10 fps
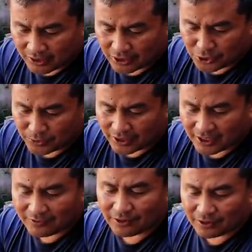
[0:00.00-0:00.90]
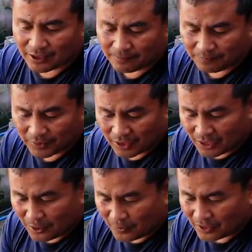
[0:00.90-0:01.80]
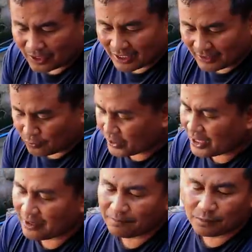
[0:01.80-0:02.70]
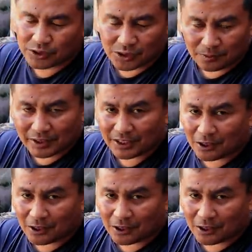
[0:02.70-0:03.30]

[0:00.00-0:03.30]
that you are giving them? Well, we have so many